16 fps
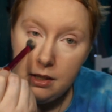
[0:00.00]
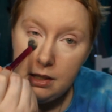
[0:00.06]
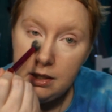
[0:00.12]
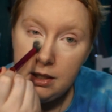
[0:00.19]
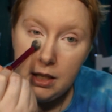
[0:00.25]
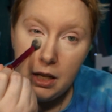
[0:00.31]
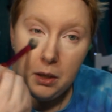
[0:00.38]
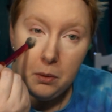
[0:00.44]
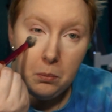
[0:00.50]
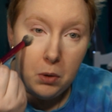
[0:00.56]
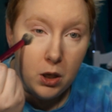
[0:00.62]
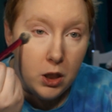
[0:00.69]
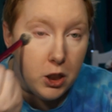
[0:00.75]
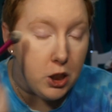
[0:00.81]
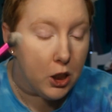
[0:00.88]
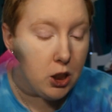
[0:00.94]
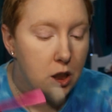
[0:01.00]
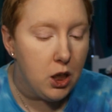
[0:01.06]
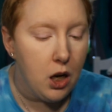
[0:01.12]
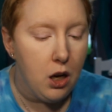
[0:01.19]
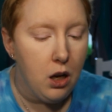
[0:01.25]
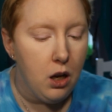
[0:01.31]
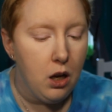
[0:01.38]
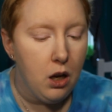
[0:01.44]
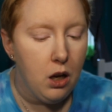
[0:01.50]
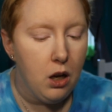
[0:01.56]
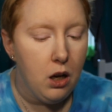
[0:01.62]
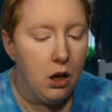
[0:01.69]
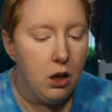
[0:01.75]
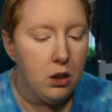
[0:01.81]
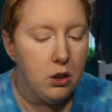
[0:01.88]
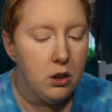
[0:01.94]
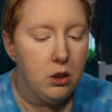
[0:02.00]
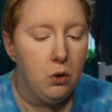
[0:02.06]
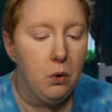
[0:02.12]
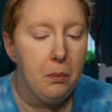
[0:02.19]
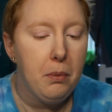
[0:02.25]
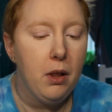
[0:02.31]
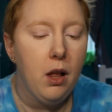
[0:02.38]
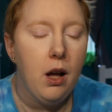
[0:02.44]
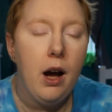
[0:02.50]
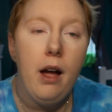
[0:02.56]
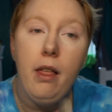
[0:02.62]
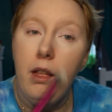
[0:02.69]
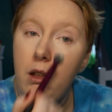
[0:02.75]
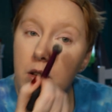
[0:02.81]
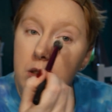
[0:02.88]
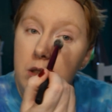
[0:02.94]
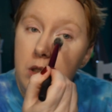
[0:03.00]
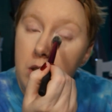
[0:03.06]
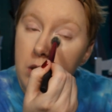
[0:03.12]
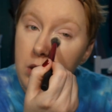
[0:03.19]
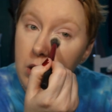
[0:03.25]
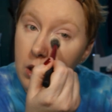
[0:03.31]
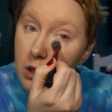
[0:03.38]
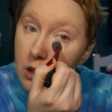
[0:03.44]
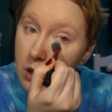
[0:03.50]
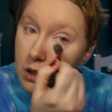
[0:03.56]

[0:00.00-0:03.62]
setting brush to apply this.